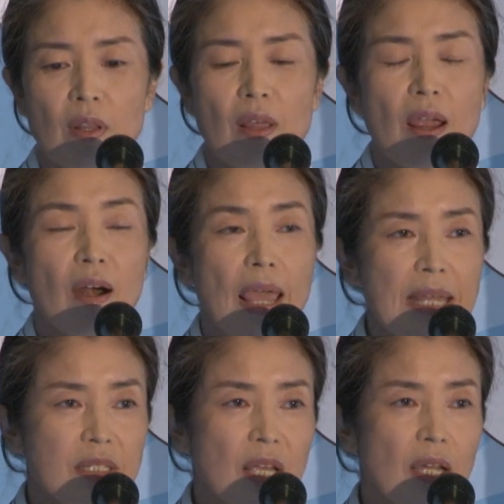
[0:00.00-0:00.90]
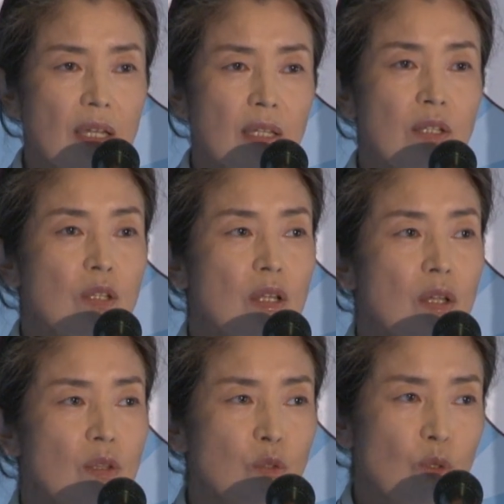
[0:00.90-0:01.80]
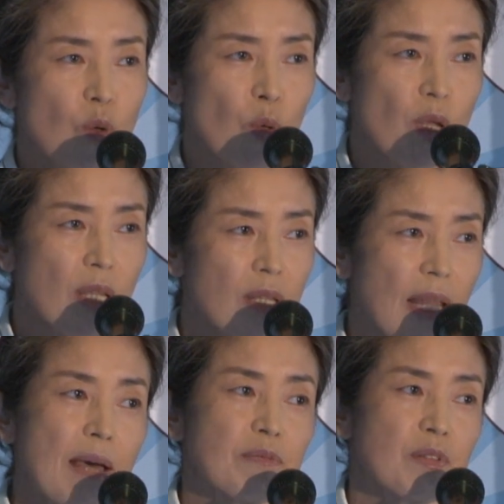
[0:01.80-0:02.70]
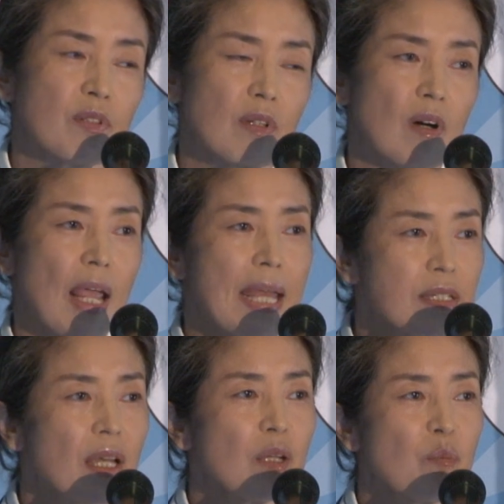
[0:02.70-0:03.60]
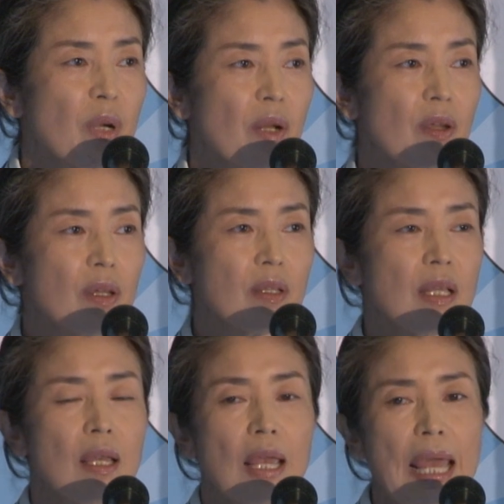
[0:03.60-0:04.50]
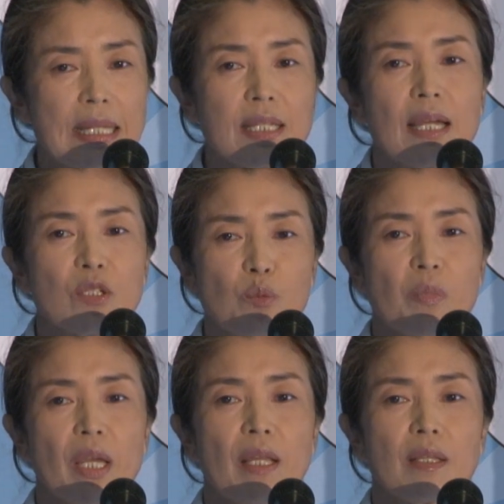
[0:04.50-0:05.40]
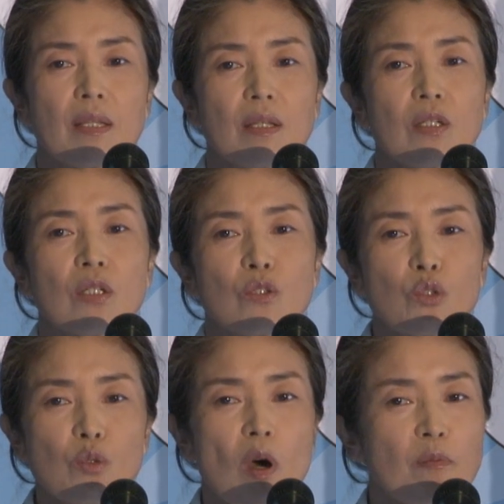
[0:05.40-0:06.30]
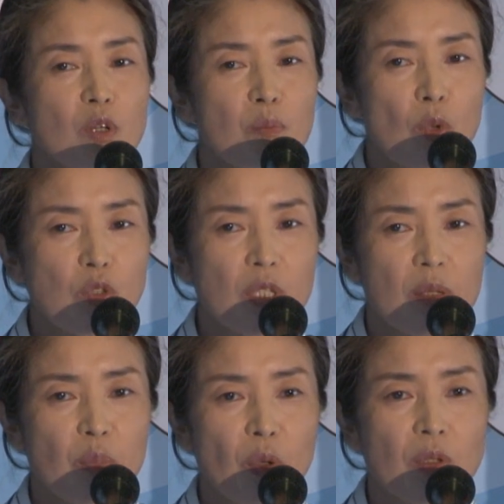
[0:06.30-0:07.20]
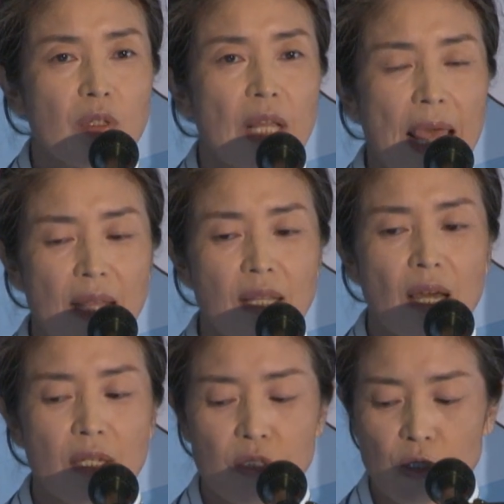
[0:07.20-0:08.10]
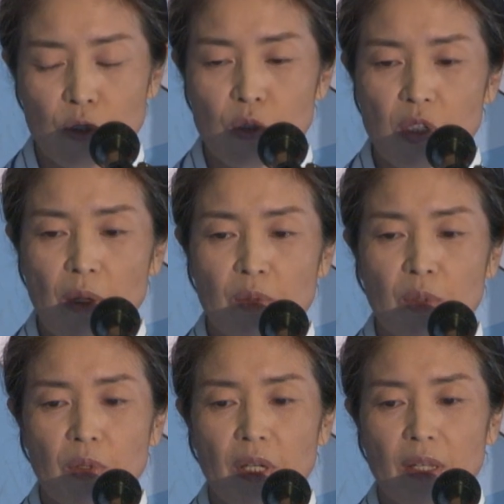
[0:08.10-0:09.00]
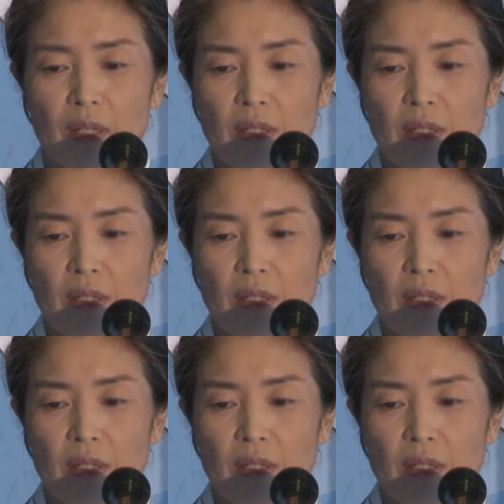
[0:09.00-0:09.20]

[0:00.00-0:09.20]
The Korean left are anti-American, anti-Japan, two of the most important allies to South Korea.